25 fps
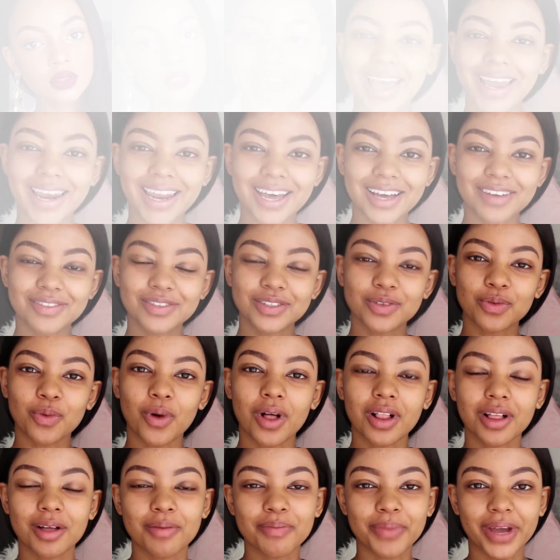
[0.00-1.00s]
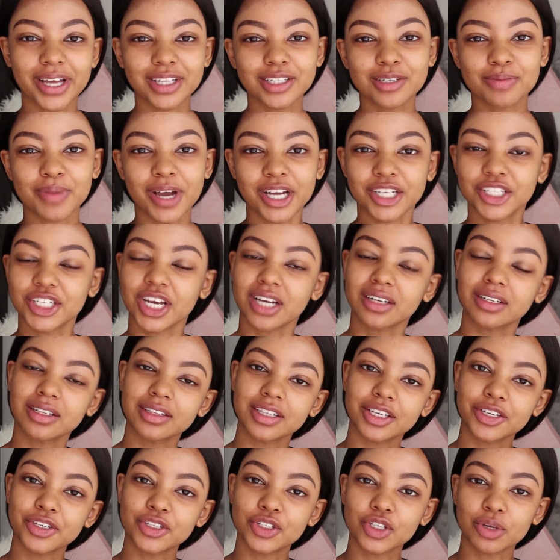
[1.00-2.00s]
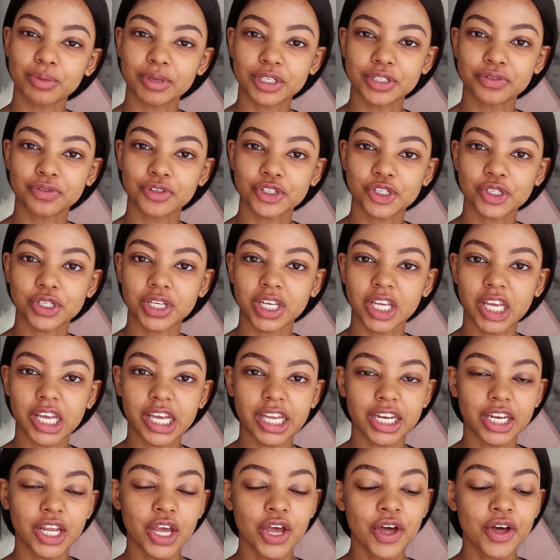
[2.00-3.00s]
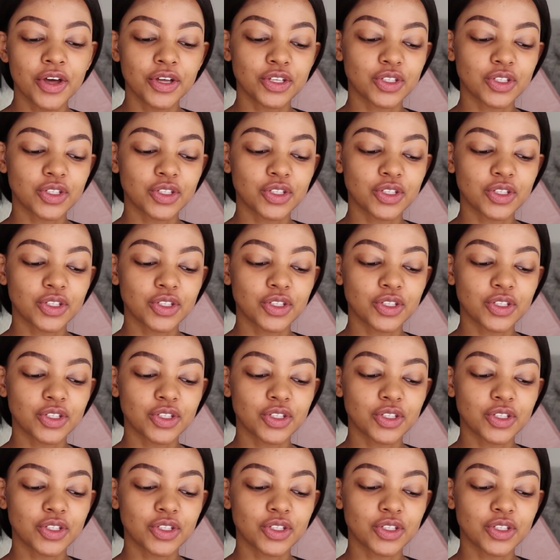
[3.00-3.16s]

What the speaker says: Hey loves, welcome back to my channel. Thank you so much for tuning in.